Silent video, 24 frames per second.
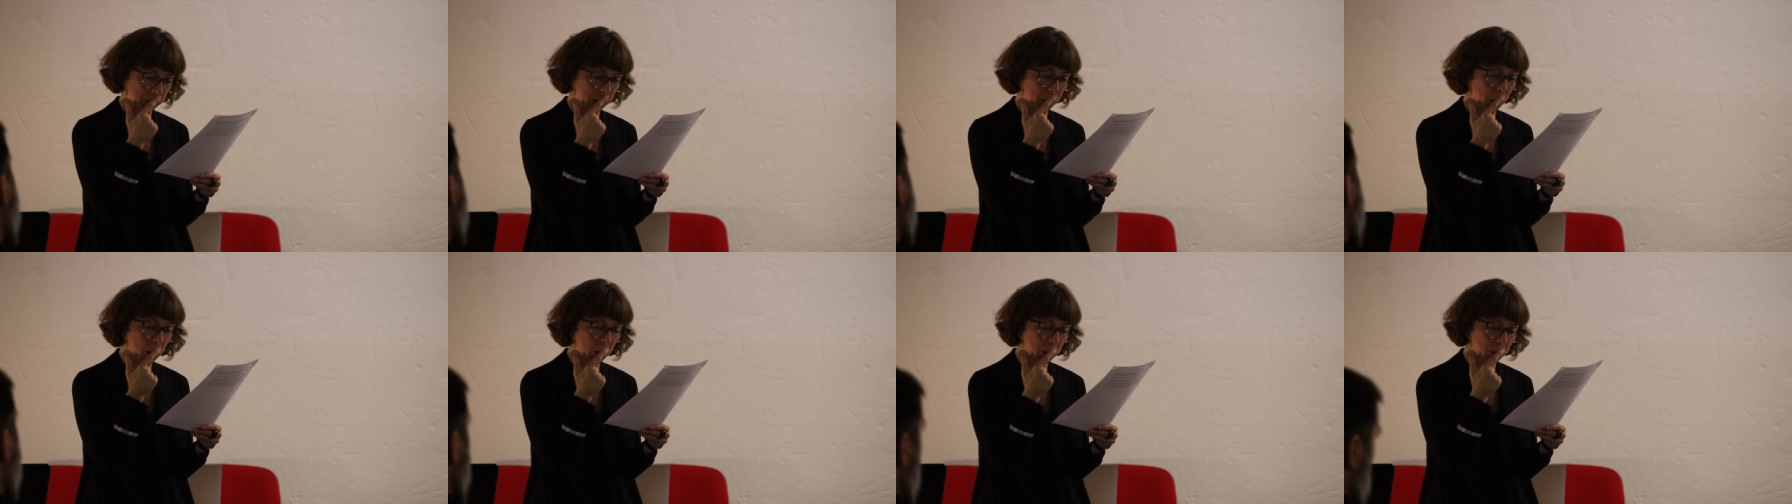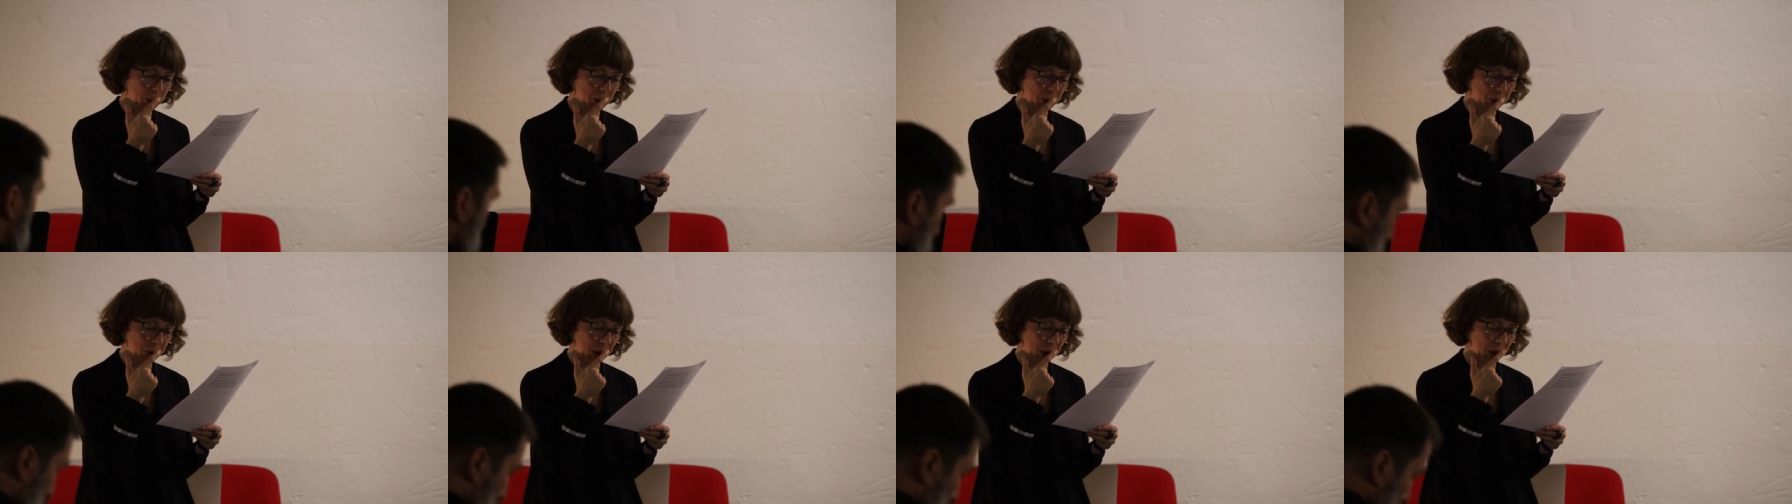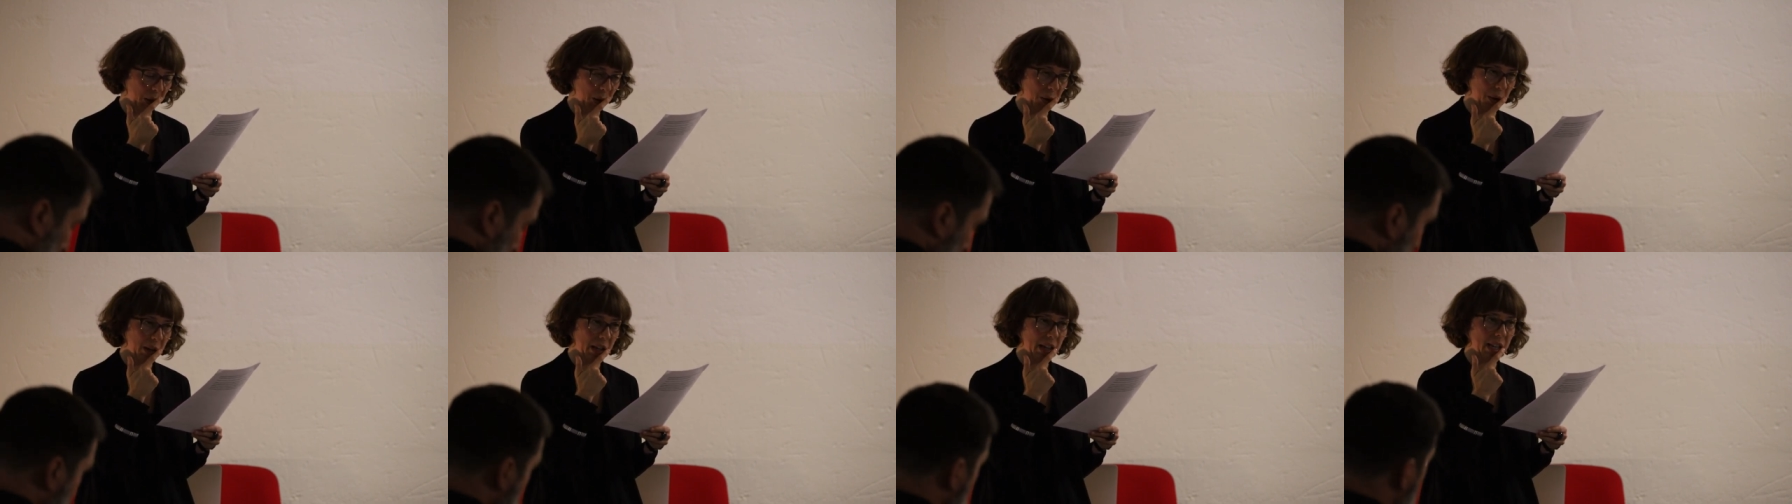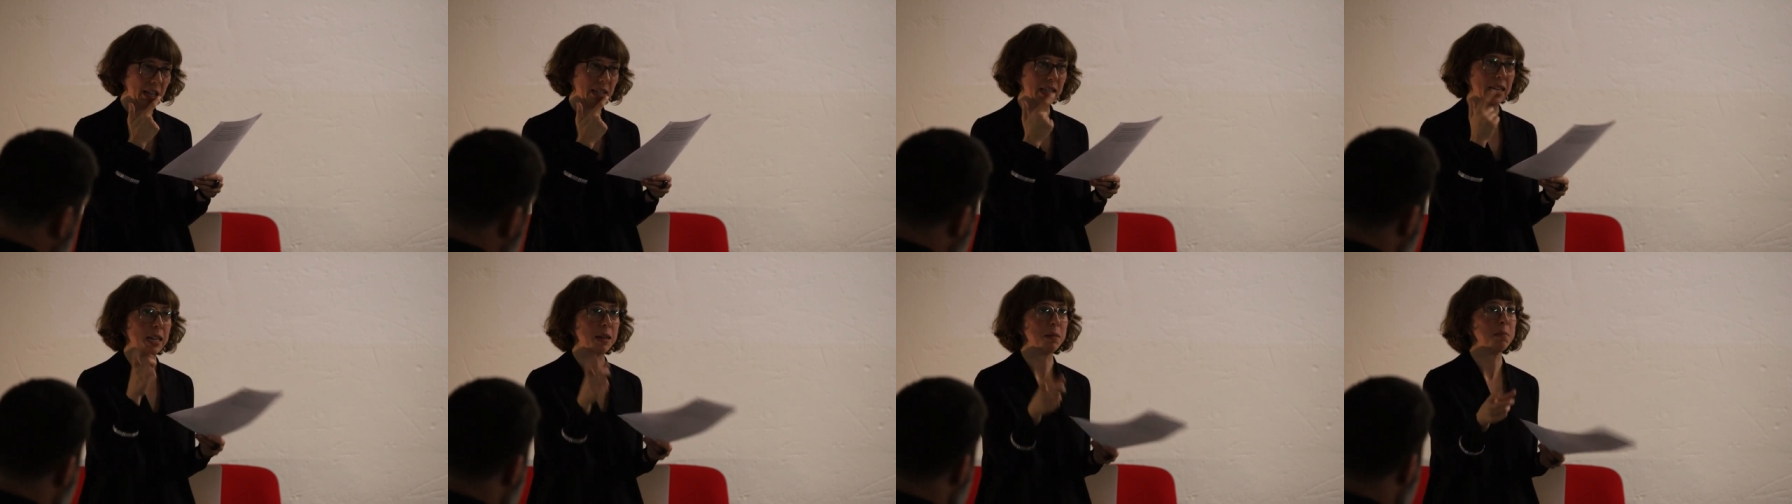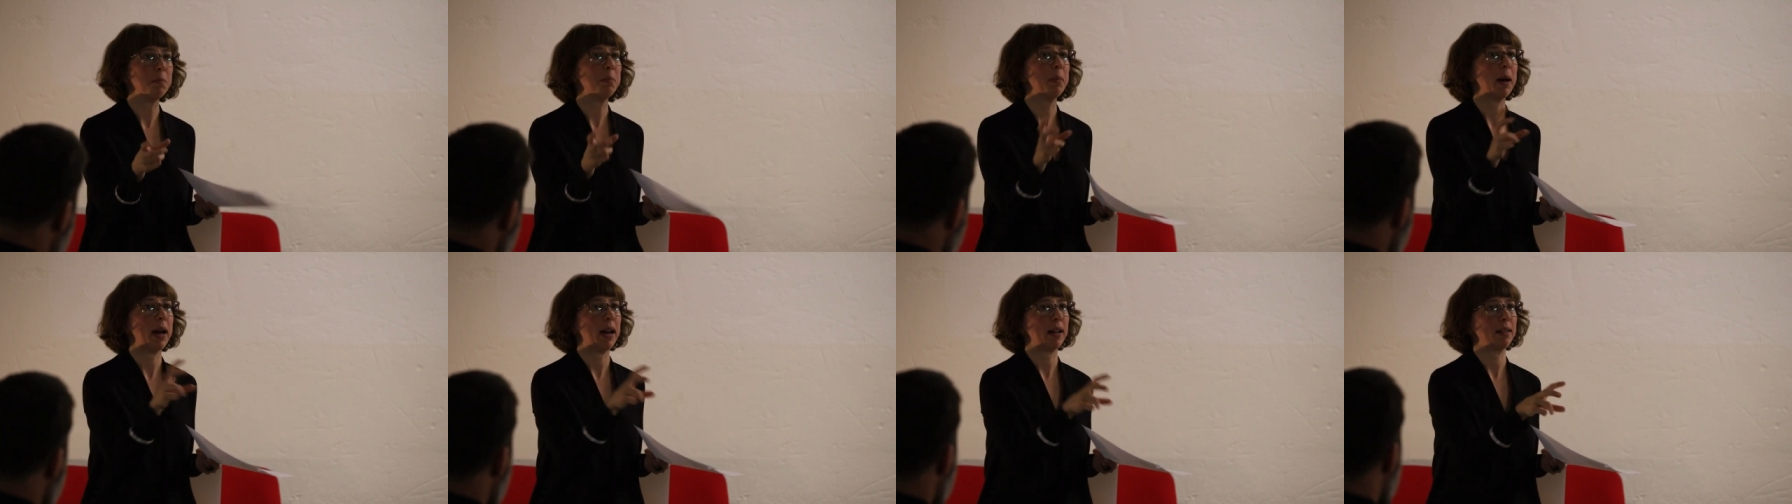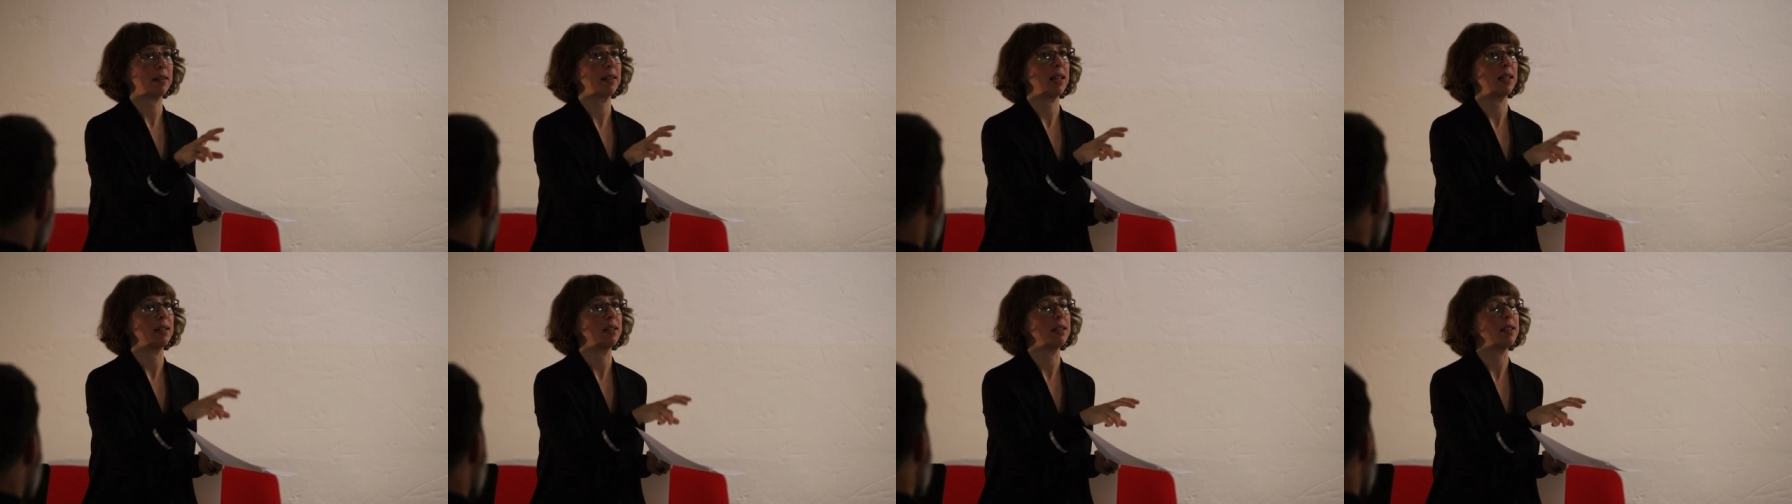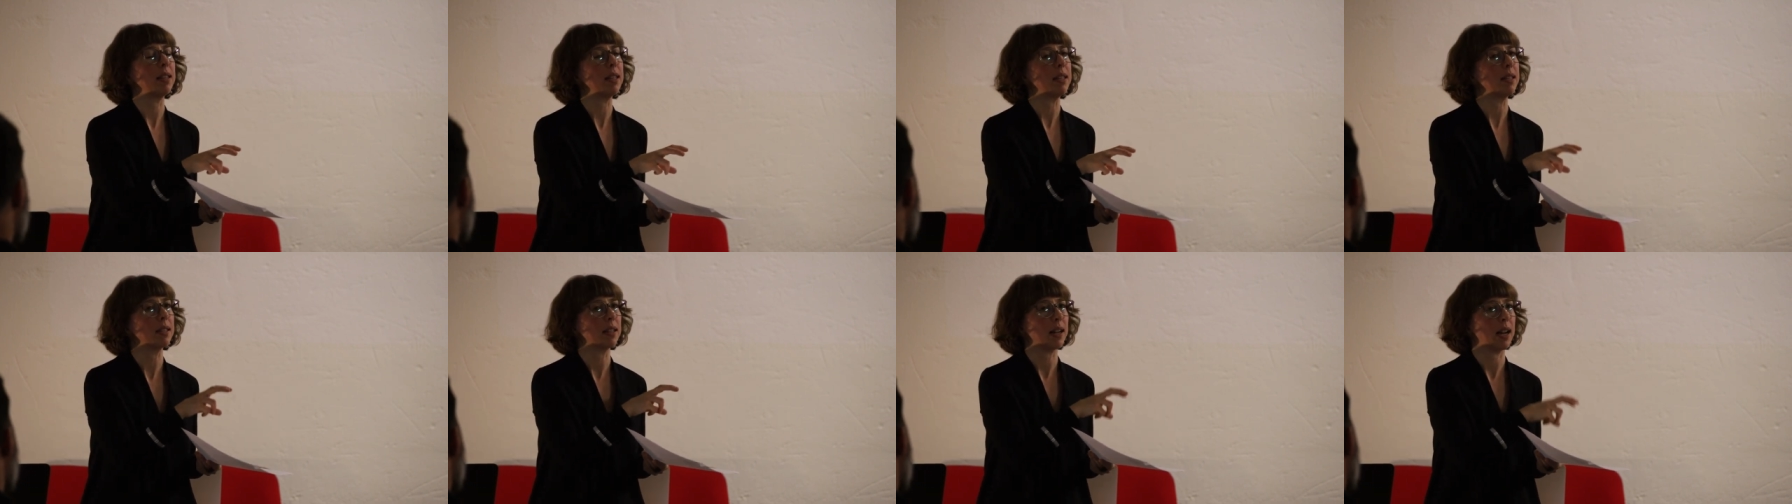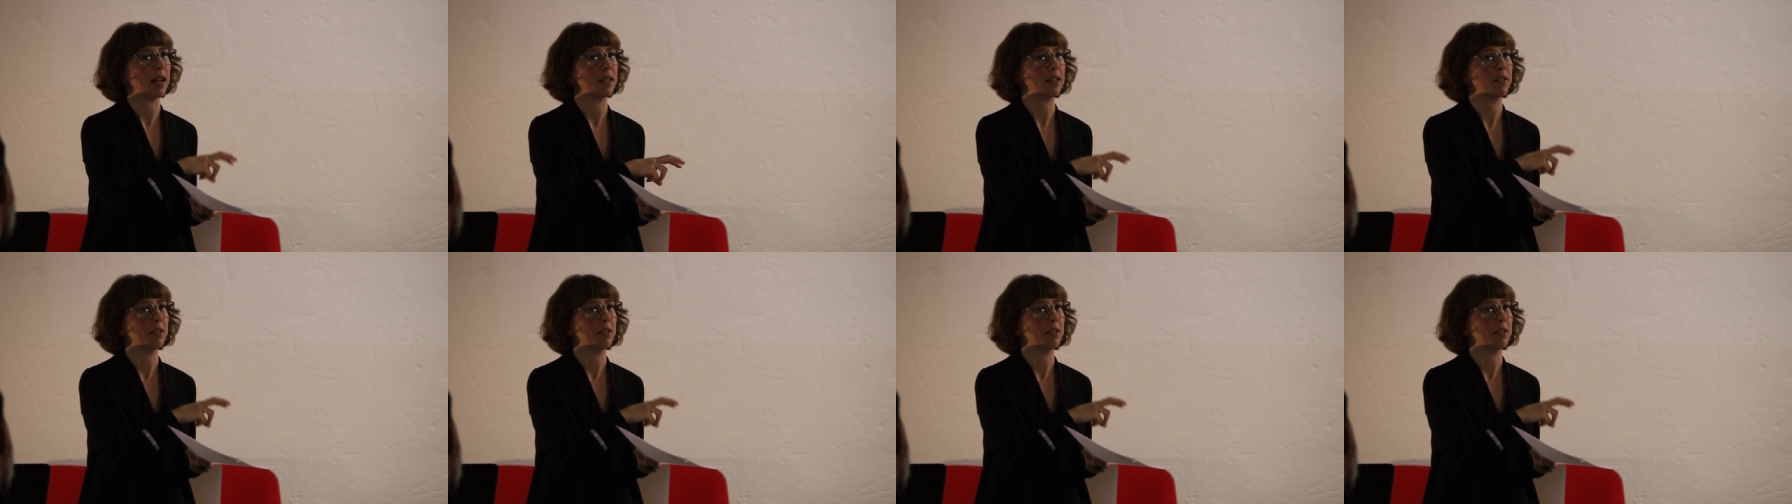but also the impact that these